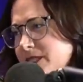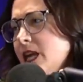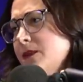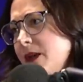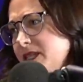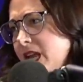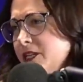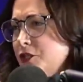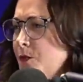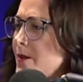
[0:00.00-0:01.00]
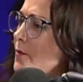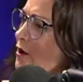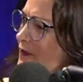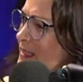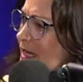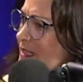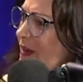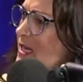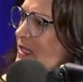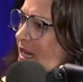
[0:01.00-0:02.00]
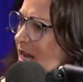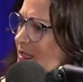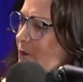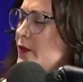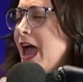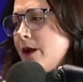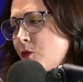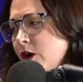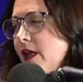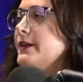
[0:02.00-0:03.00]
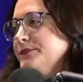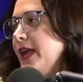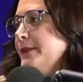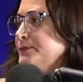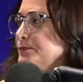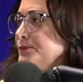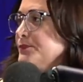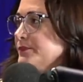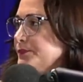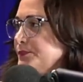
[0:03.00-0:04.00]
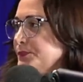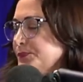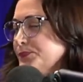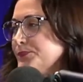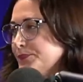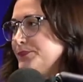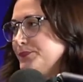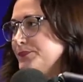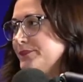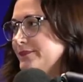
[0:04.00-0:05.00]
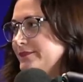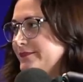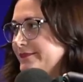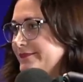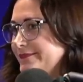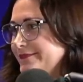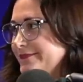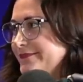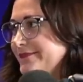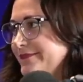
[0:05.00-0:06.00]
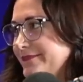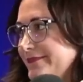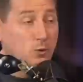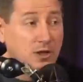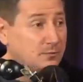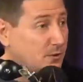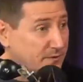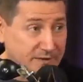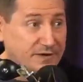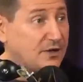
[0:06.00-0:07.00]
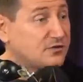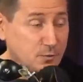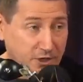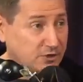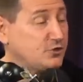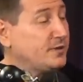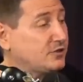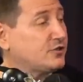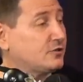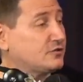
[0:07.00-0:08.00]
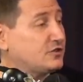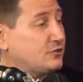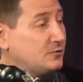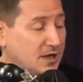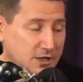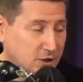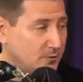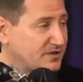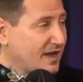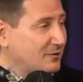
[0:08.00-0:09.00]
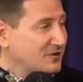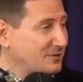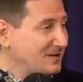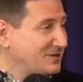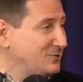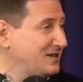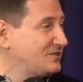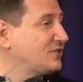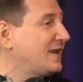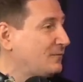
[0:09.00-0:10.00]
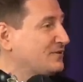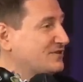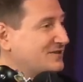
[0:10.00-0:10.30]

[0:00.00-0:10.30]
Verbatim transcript: sometimes he can do metamorphosis if he has this, and without a Morlock, yeah. So then they, they dragged him back, but, but you know, with Eternals, they said, yeah, well, they've announced that we are doing Eternals too. Chloe Zhao is going to be doing it. So that was,